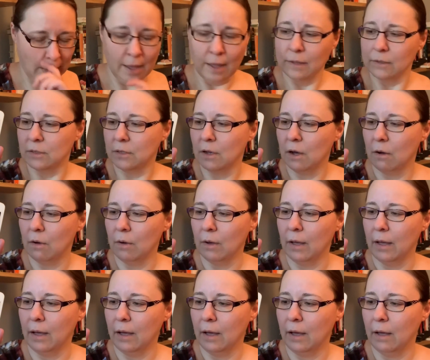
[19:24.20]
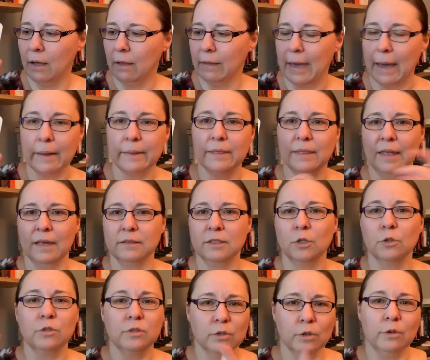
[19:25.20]
So yeah,
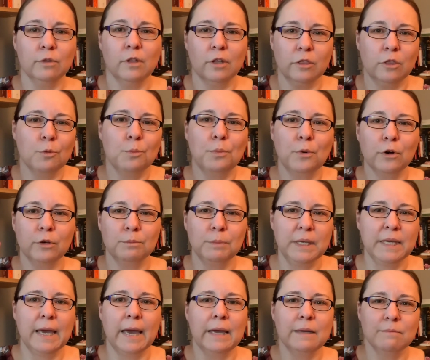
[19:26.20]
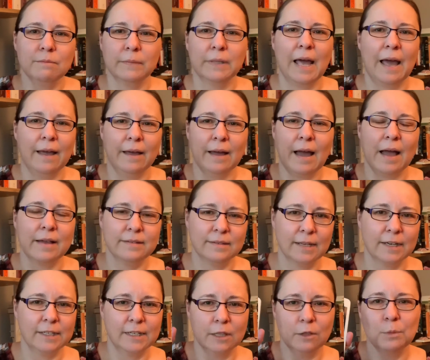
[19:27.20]
so the book became, I
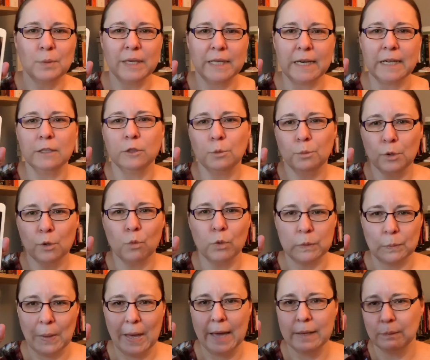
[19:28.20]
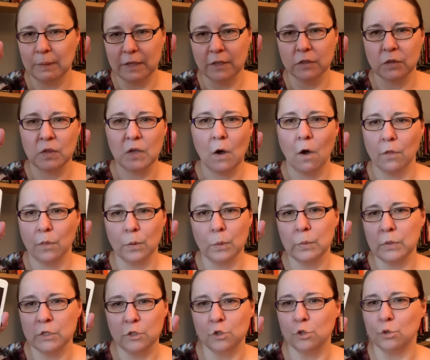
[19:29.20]
said it at the beginning, the book was banned because the author
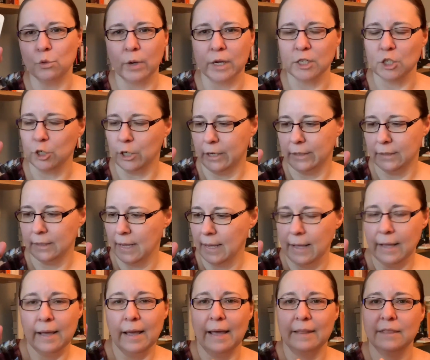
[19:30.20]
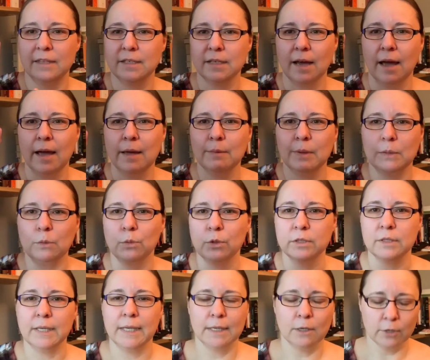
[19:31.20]
was Jewish, and at the time it
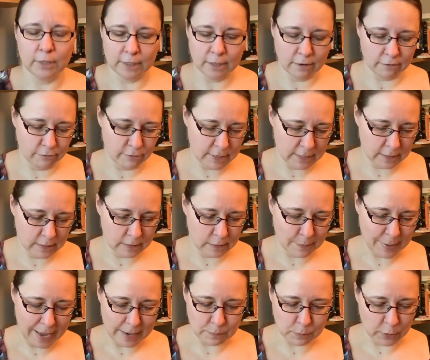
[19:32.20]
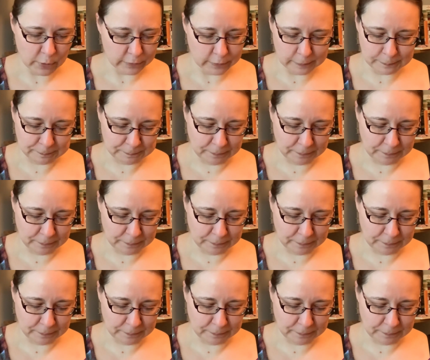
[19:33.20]
was a good enough reason to ban books.